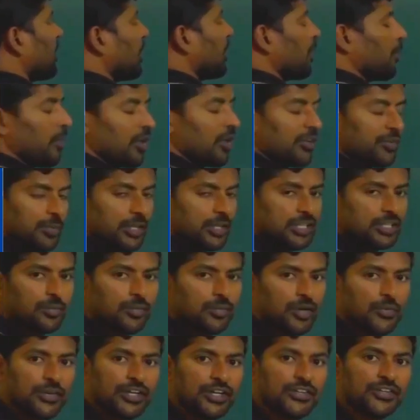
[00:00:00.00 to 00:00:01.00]
and MR
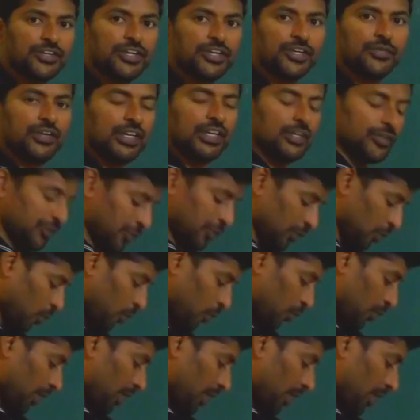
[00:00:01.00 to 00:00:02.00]
spectrum of HD will
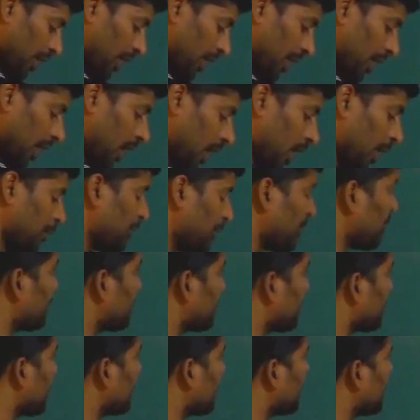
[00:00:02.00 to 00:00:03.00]
show. Option
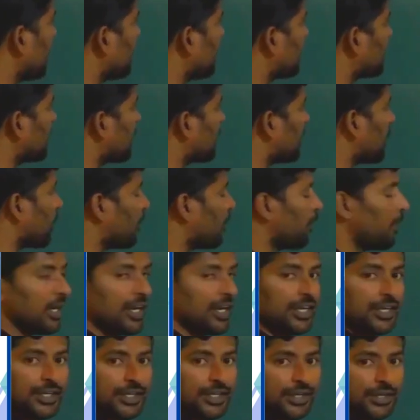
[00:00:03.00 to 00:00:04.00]
singlet,
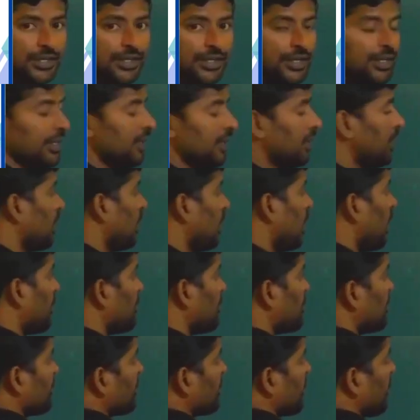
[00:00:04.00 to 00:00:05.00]
doublet.
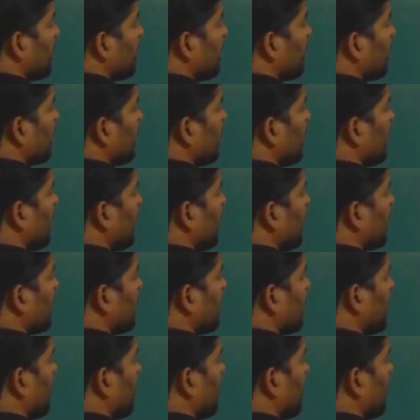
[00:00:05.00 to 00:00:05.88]
Options given: singlet,